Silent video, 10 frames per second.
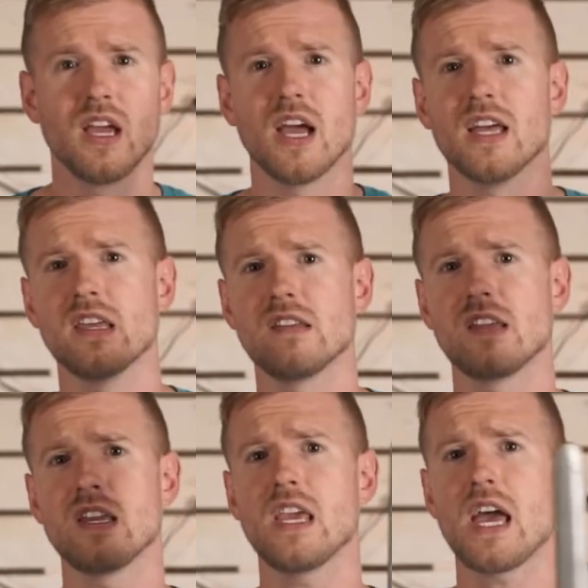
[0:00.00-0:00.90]
And they
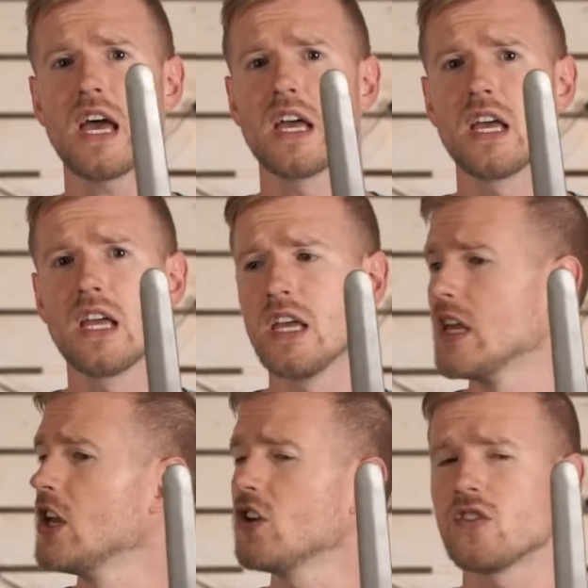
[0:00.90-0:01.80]
said, yeah,
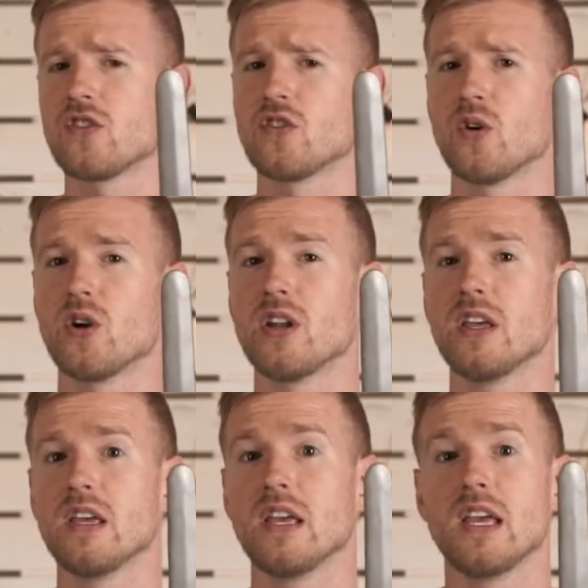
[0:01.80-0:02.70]
here's a sword.
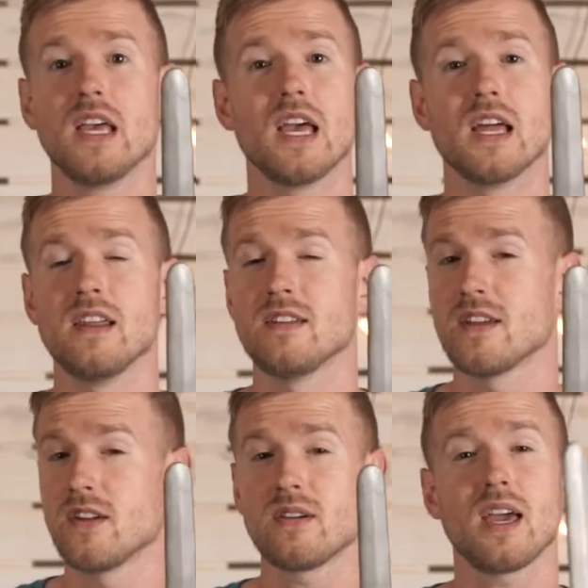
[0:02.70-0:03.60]
And he
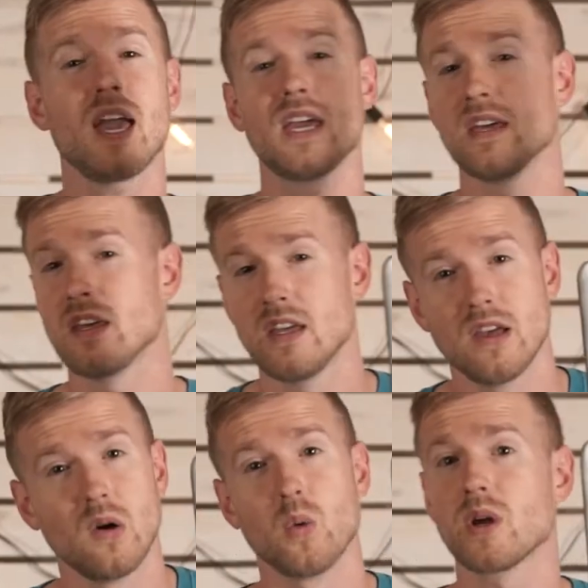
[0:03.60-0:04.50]
said, okay,
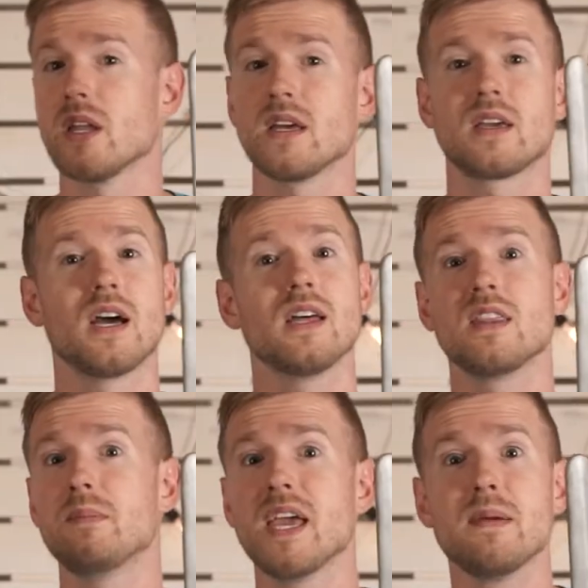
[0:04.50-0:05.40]
we're going to cut
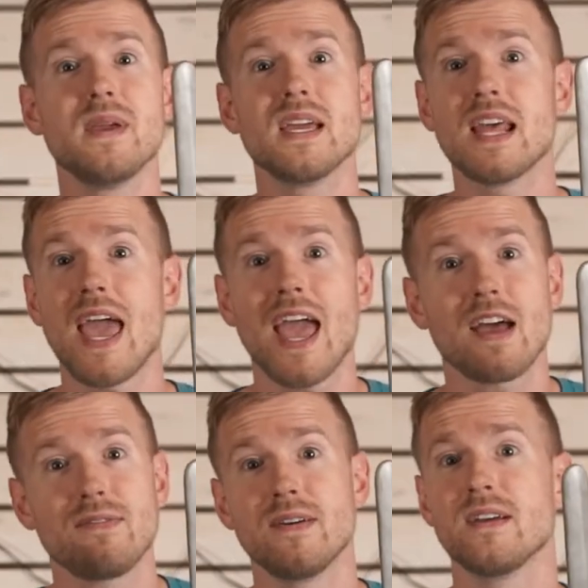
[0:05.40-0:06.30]
the baby in
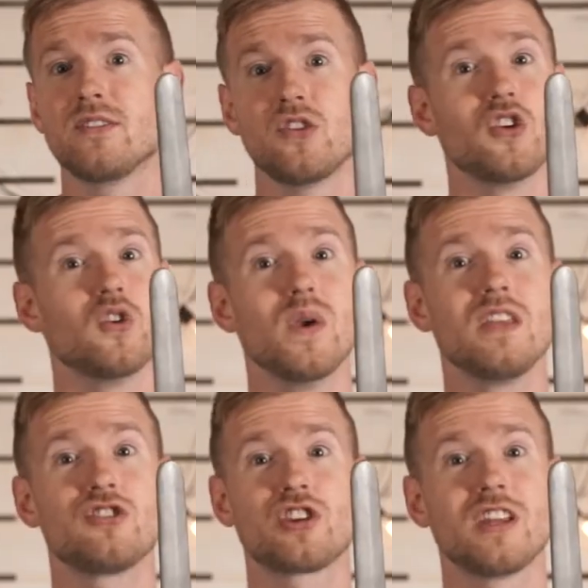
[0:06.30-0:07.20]
half so you
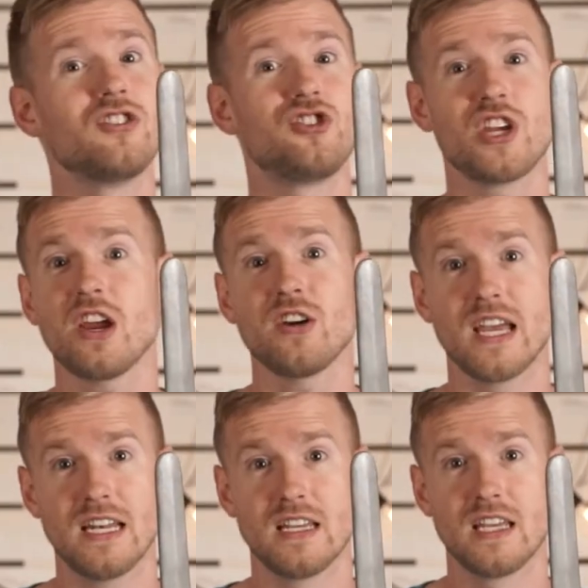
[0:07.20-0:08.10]
each can share
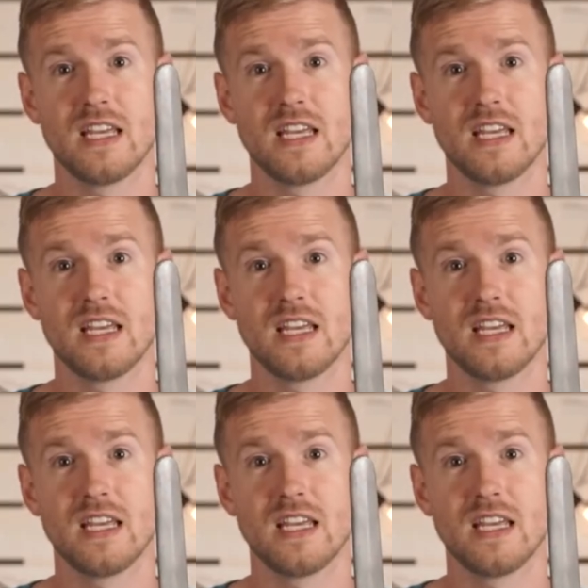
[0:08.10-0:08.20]
it.